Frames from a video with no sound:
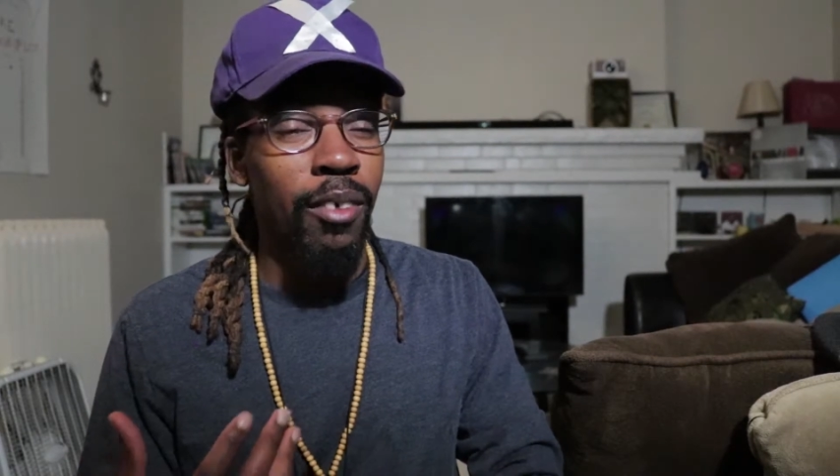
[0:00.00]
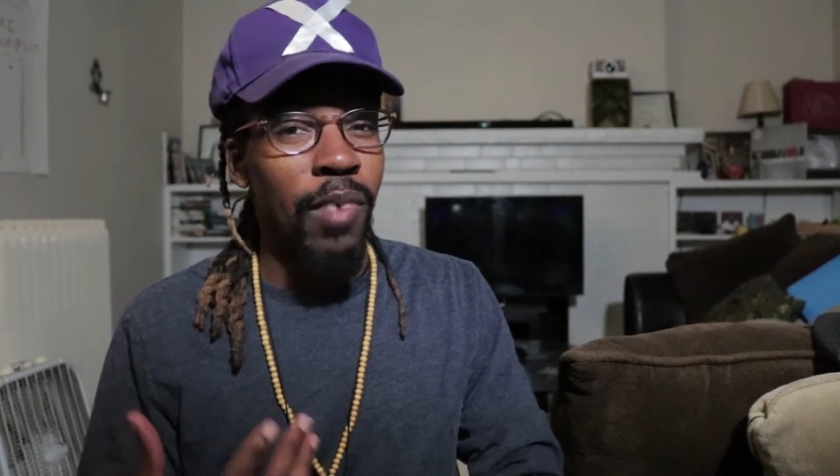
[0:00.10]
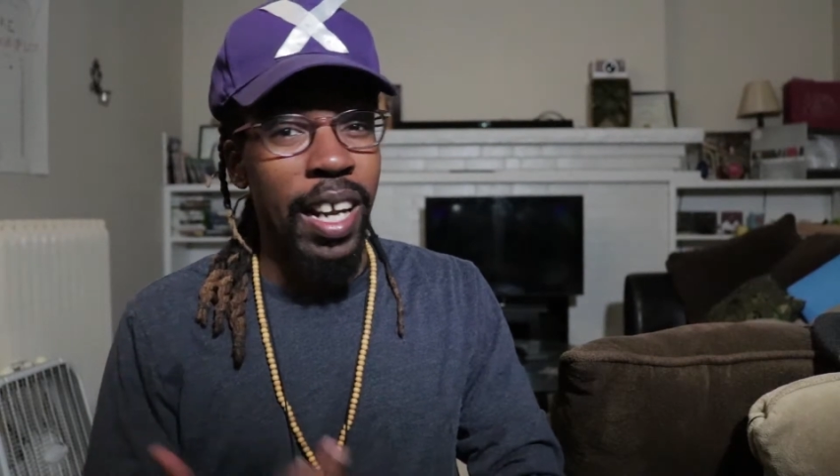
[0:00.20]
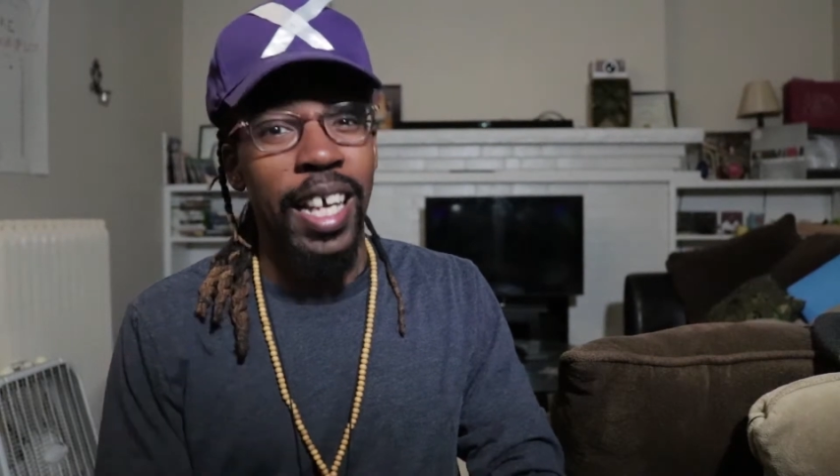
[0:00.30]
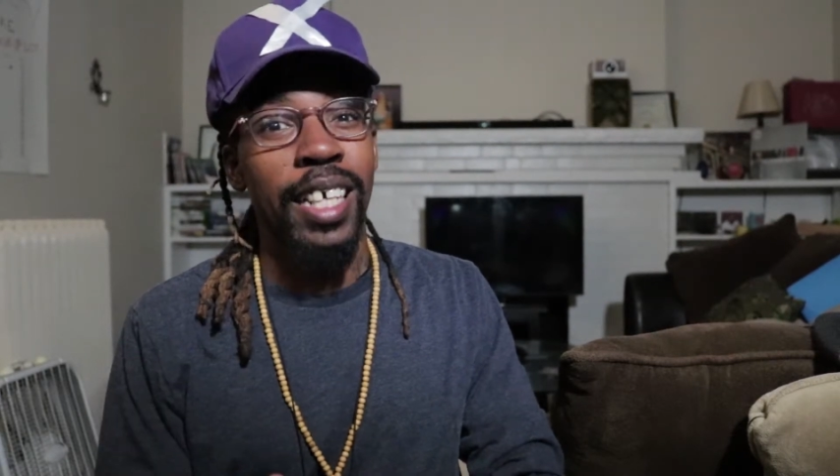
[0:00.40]

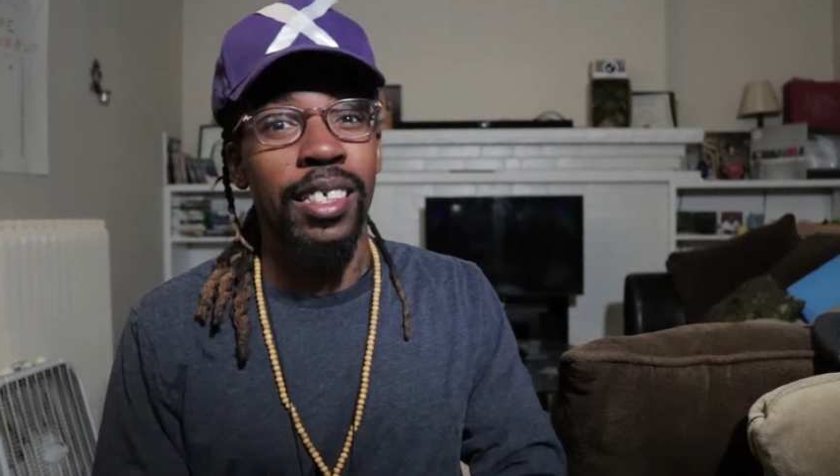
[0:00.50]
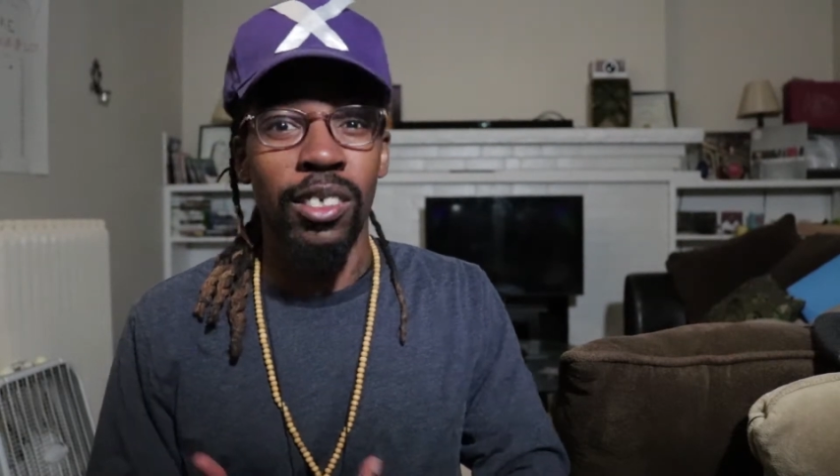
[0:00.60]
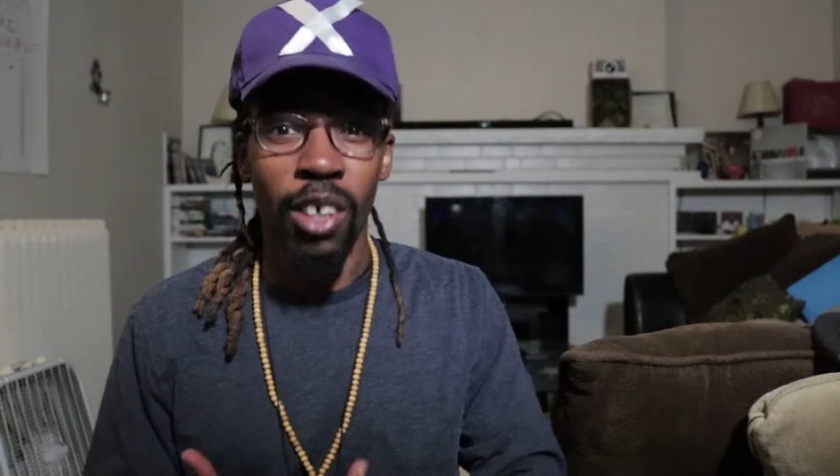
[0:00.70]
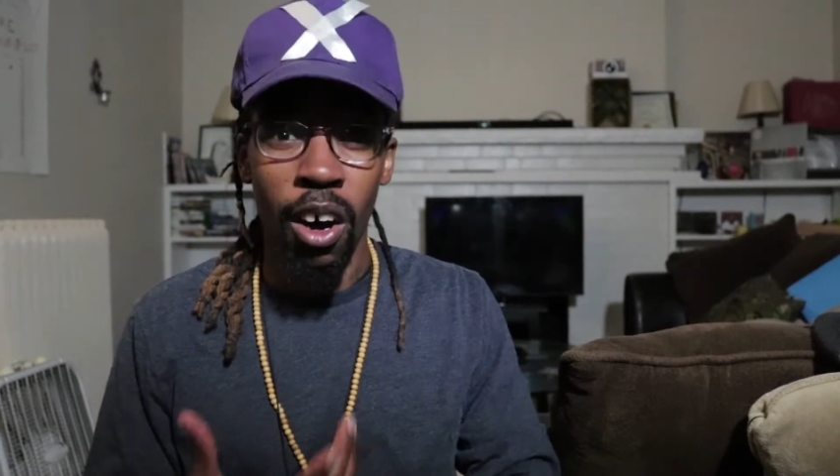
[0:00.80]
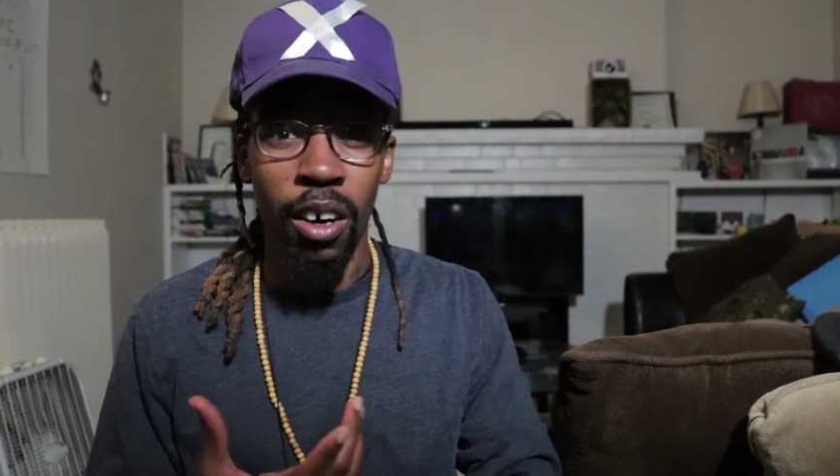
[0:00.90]
Raticate's
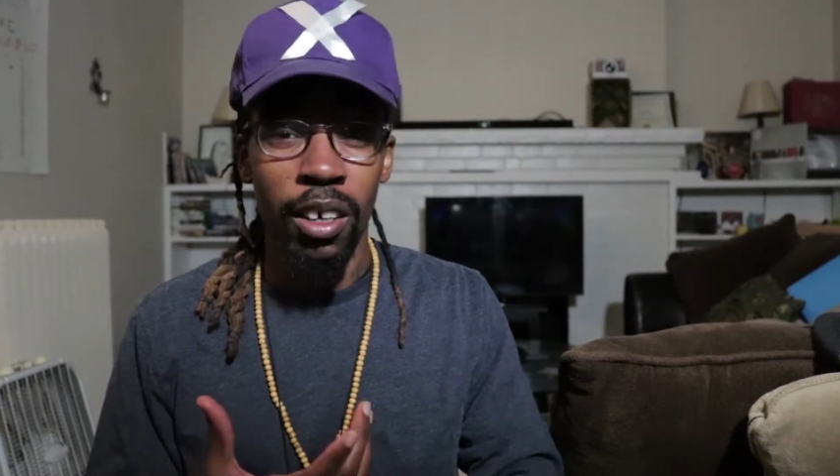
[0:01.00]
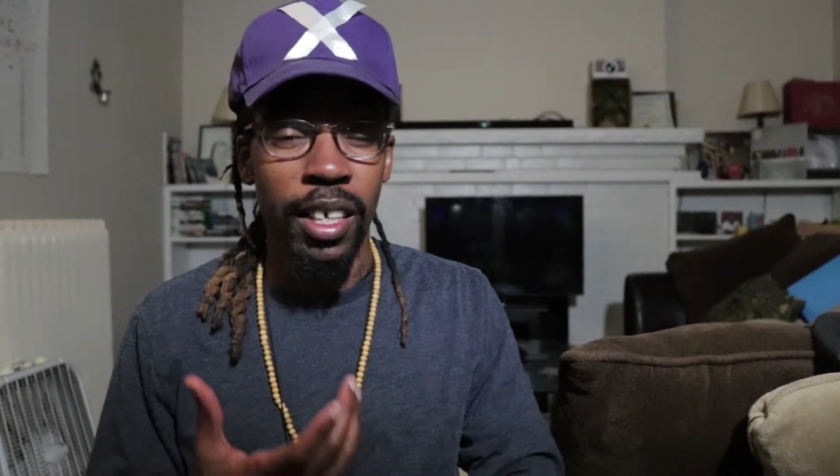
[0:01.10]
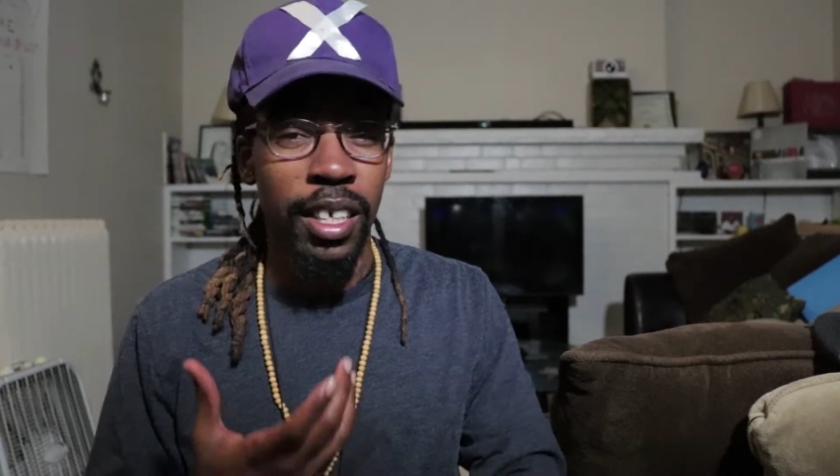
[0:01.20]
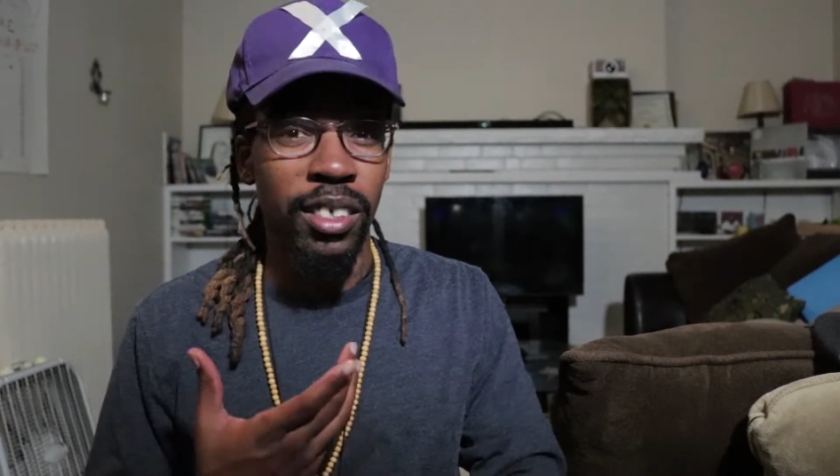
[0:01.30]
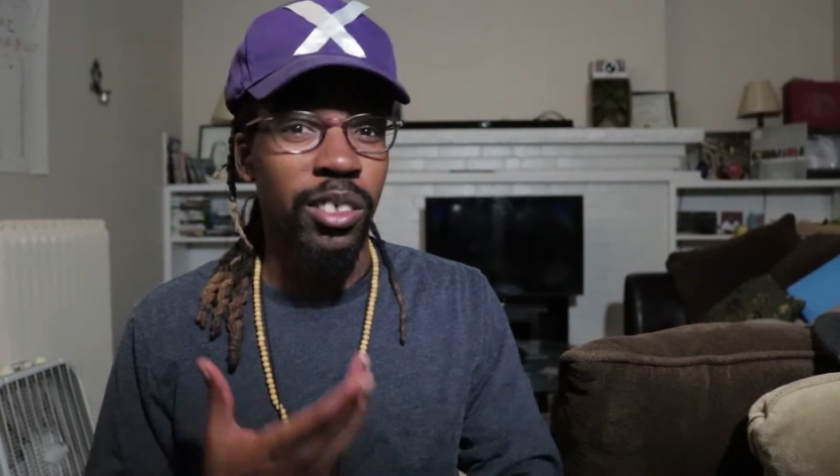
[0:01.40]
jaw
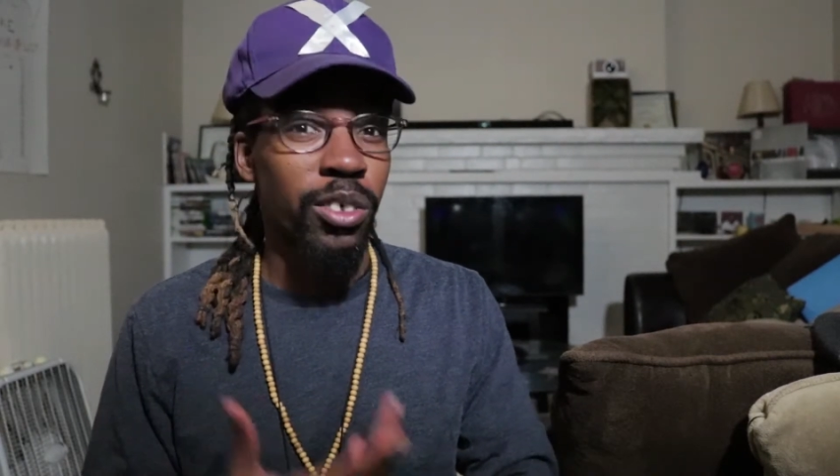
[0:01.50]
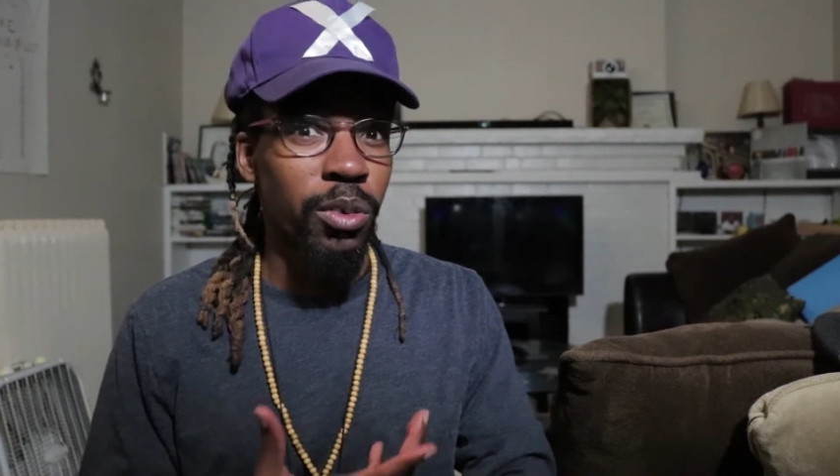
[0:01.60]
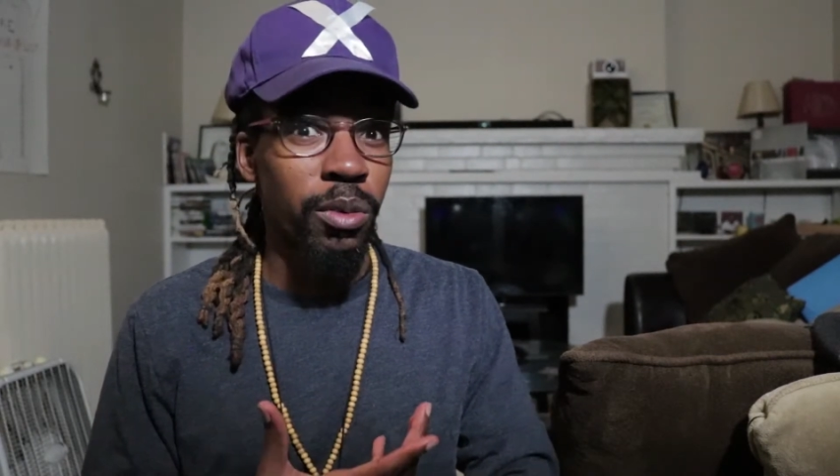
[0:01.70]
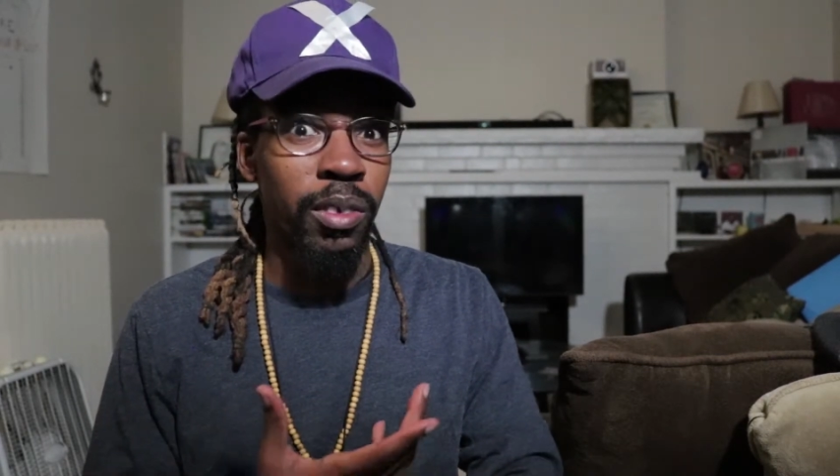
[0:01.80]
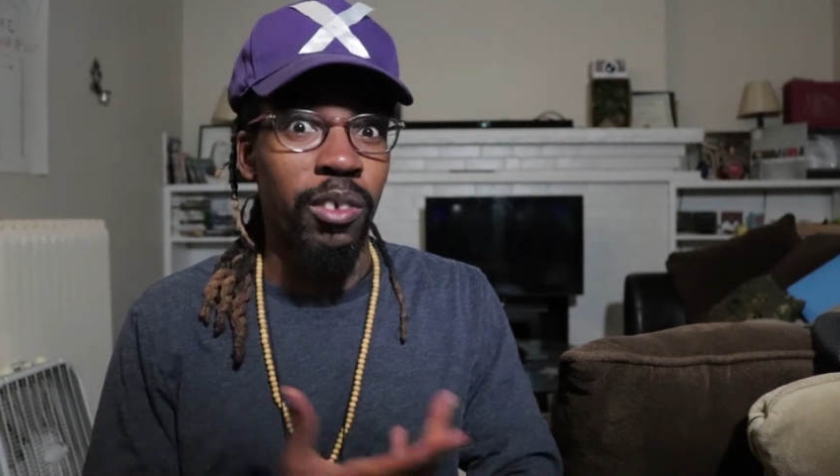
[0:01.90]
can chew